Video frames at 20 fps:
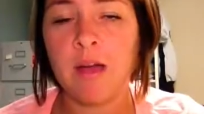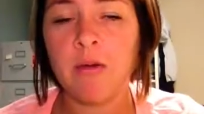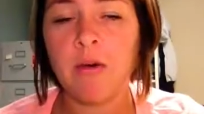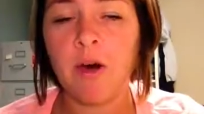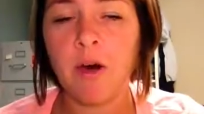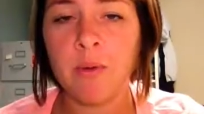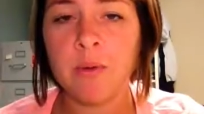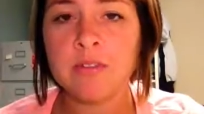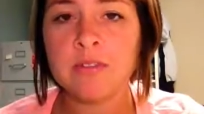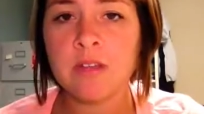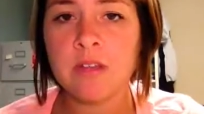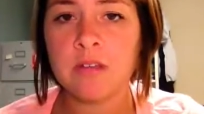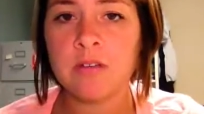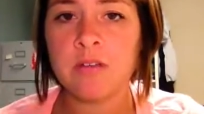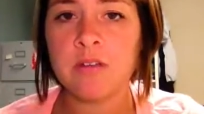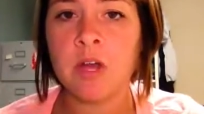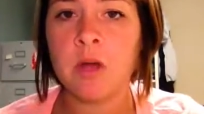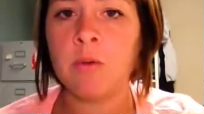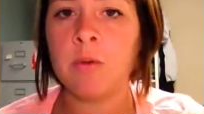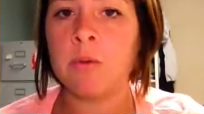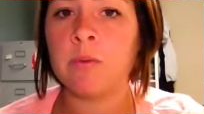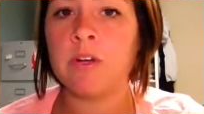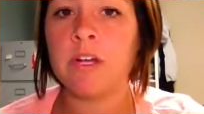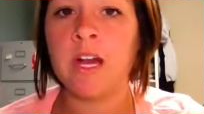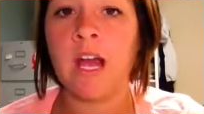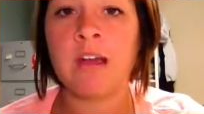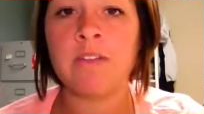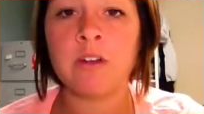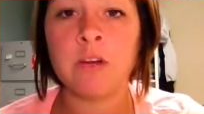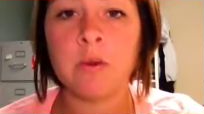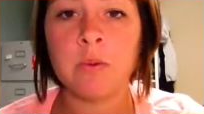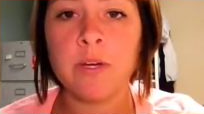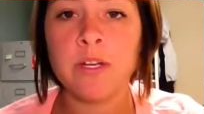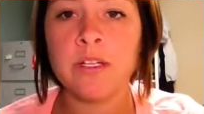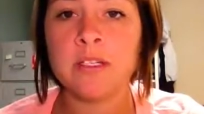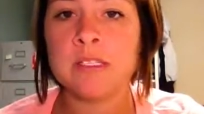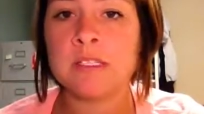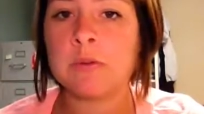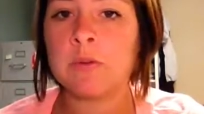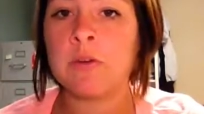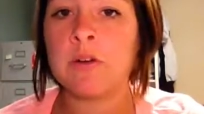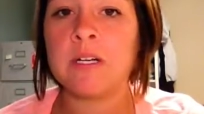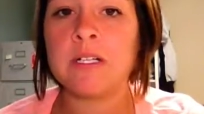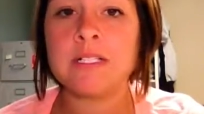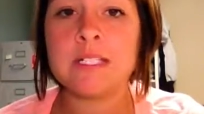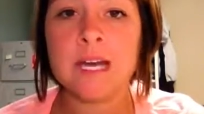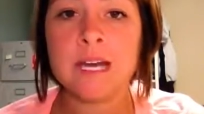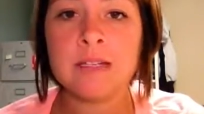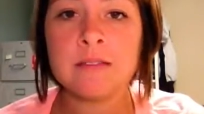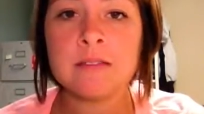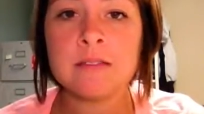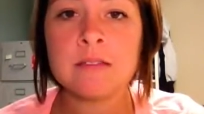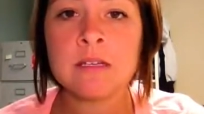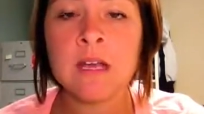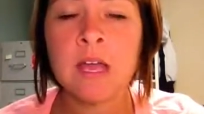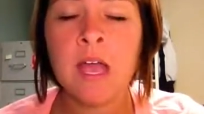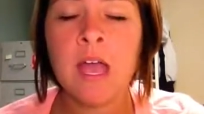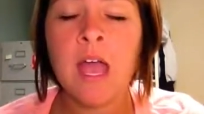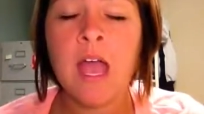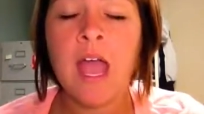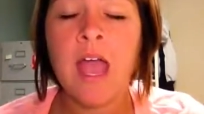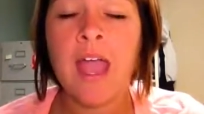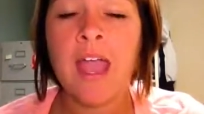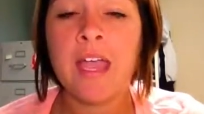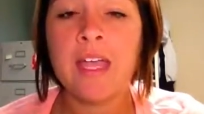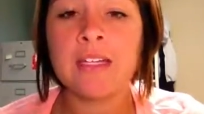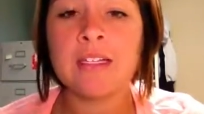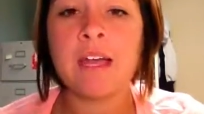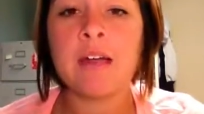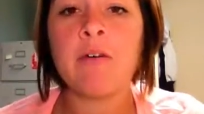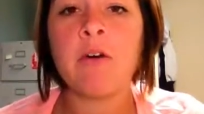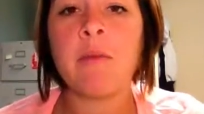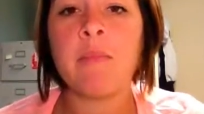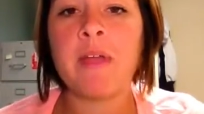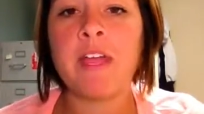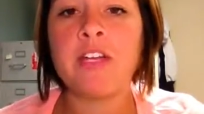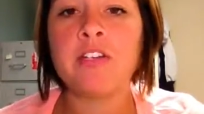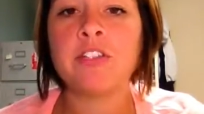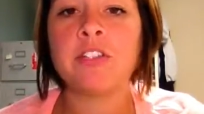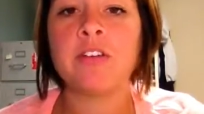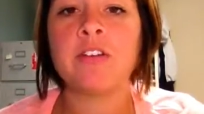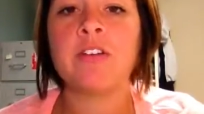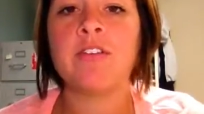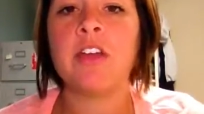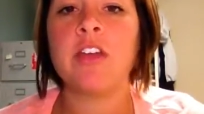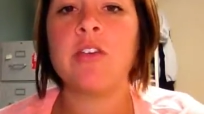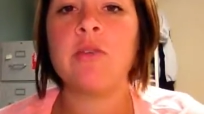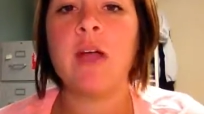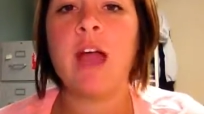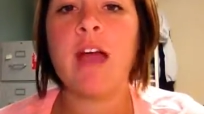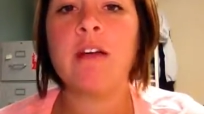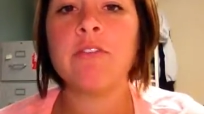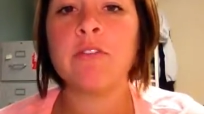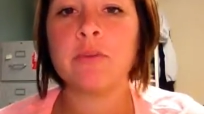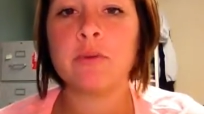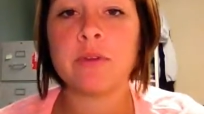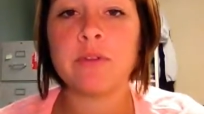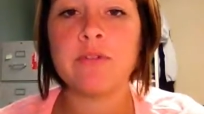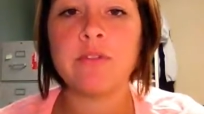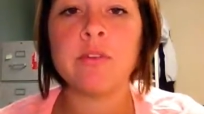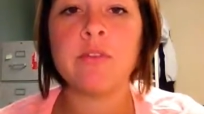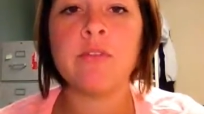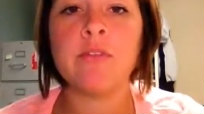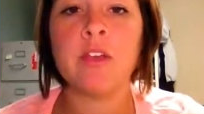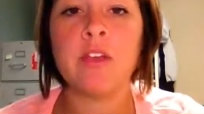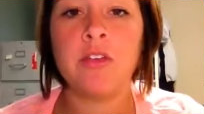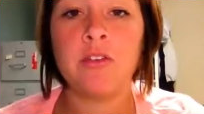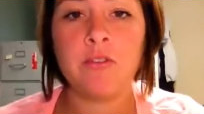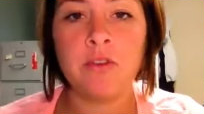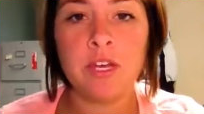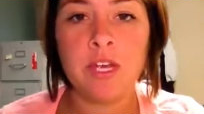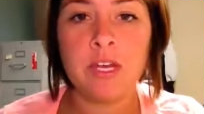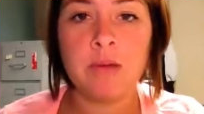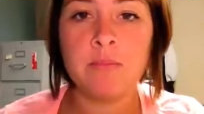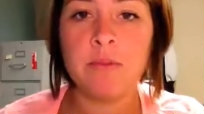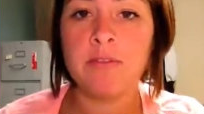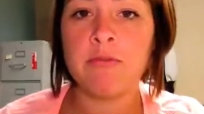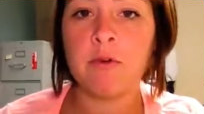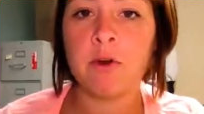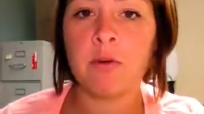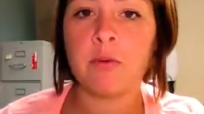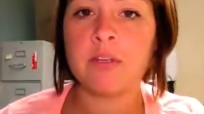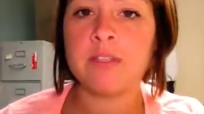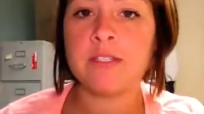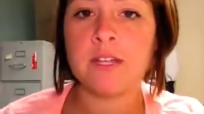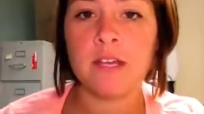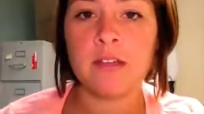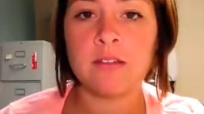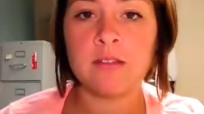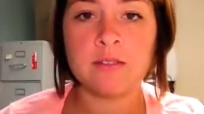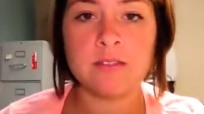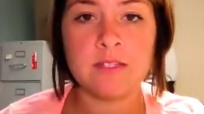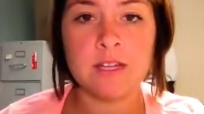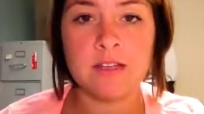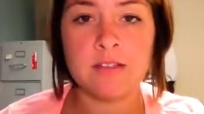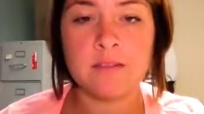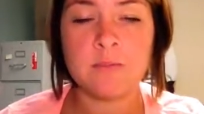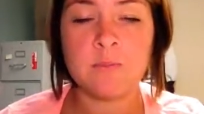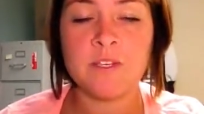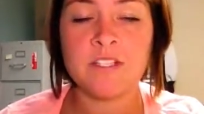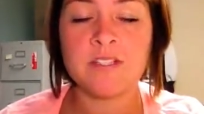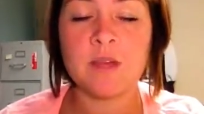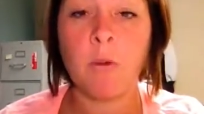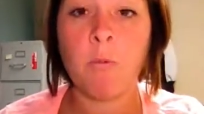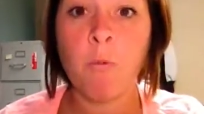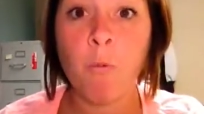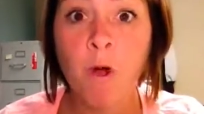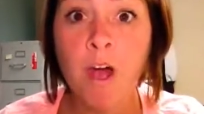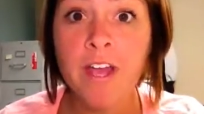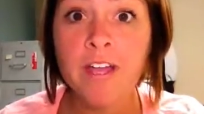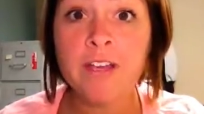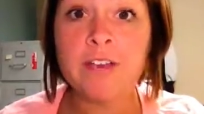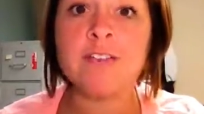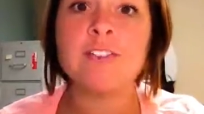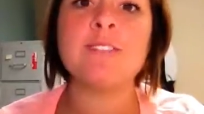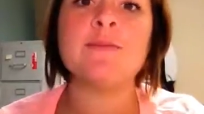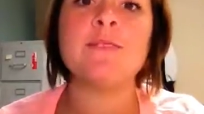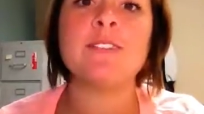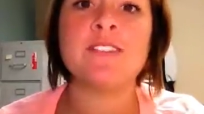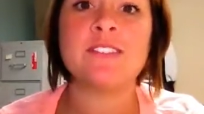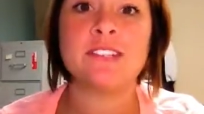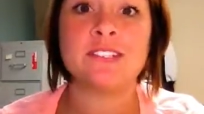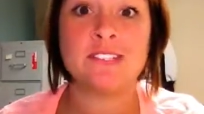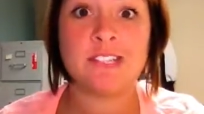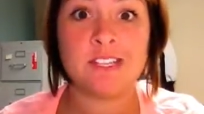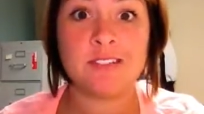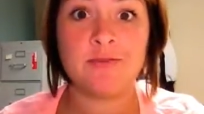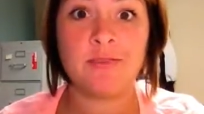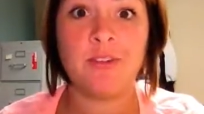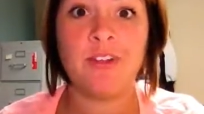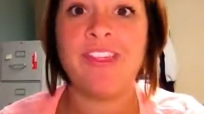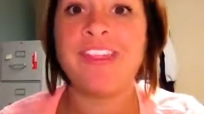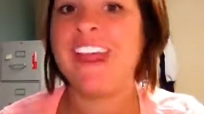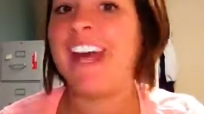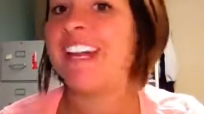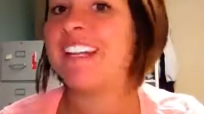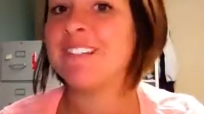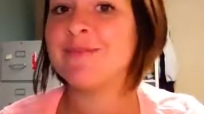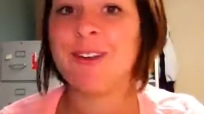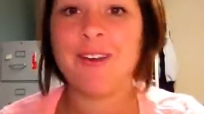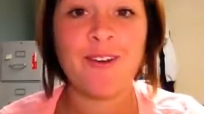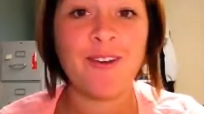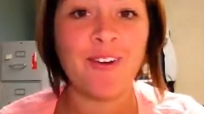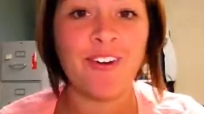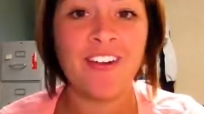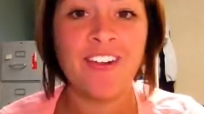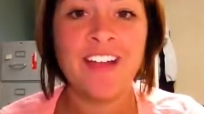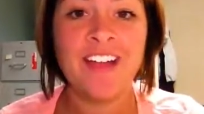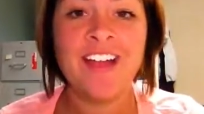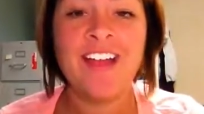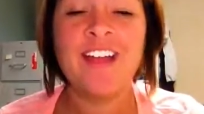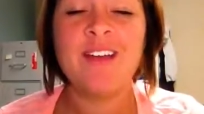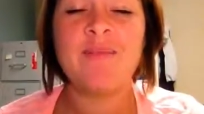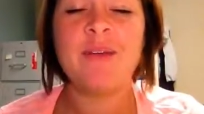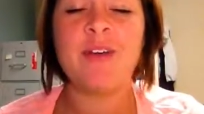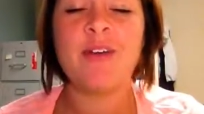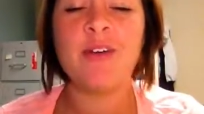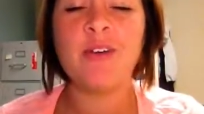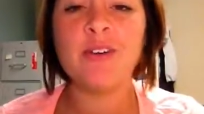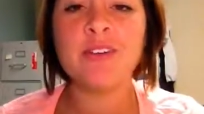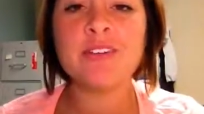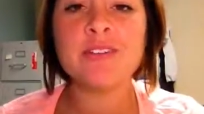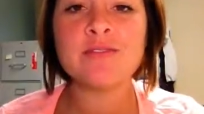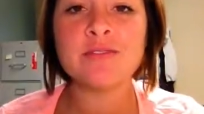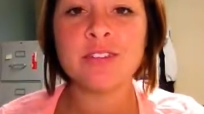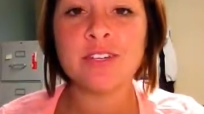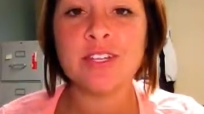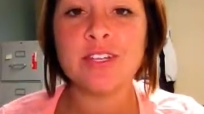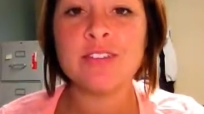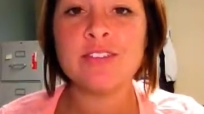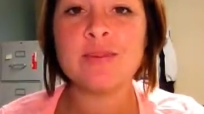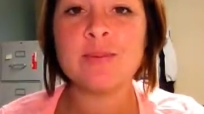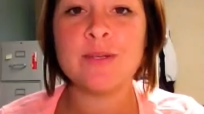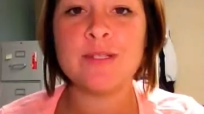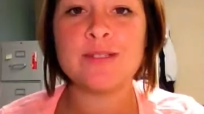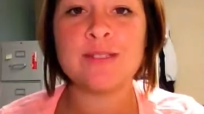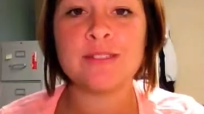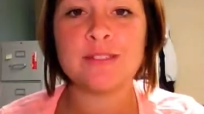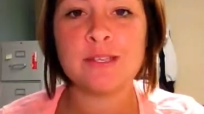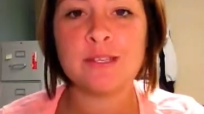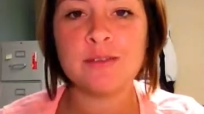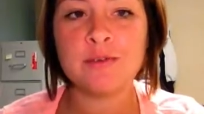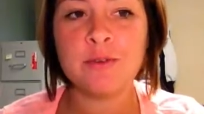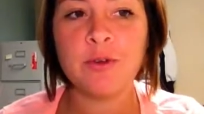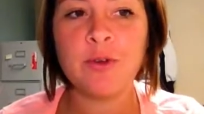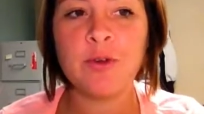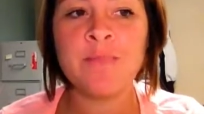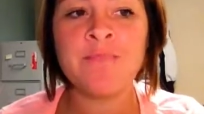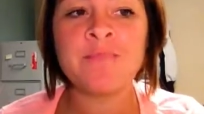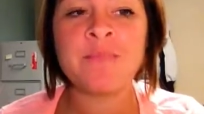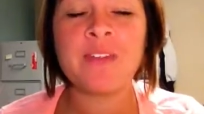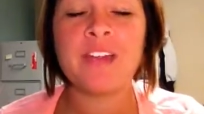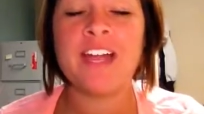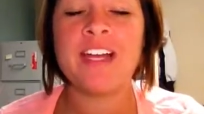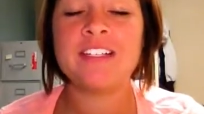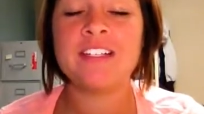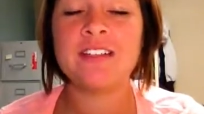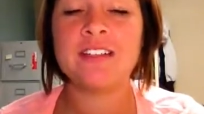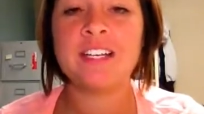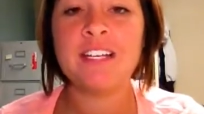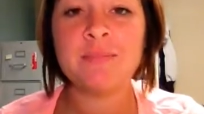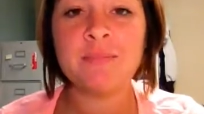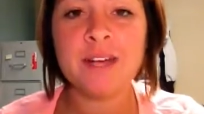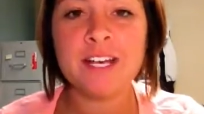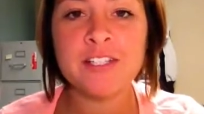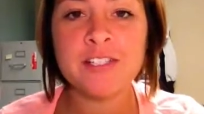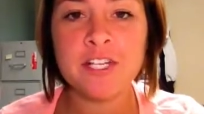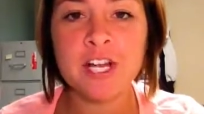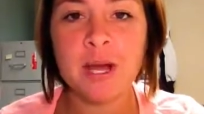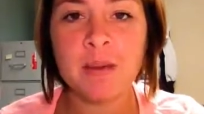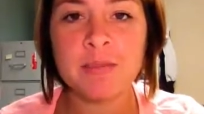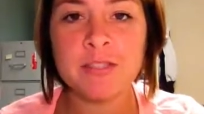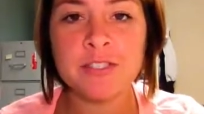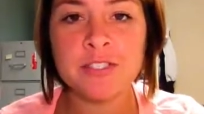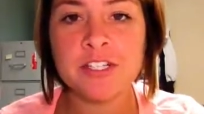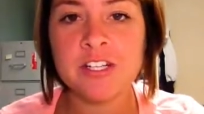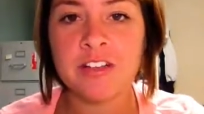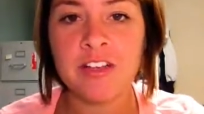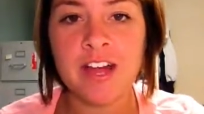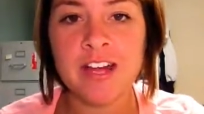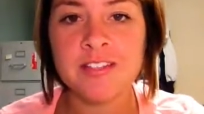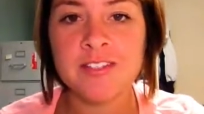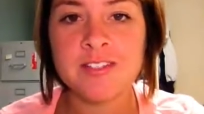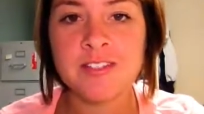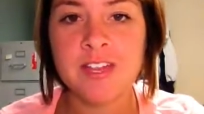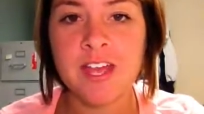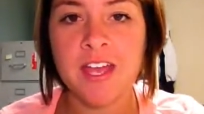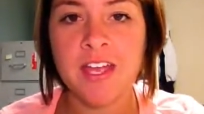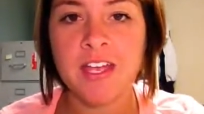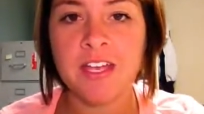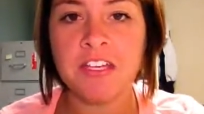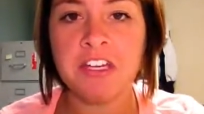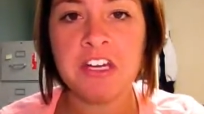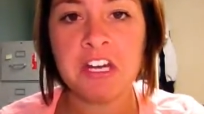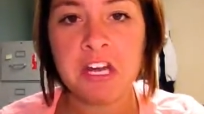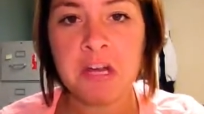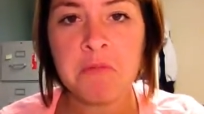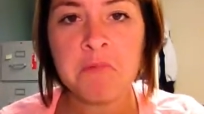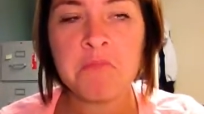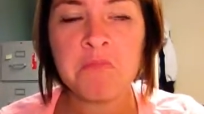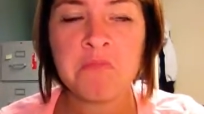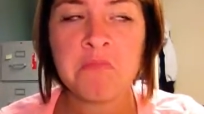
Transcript: will always let you know when we're going to have a quiz or a test. And I will make sure that you have the review that you need before we take those tests because I want you to be successful. That is my goal. My goal is for you to be successful and to leave my geometry class saying, you know,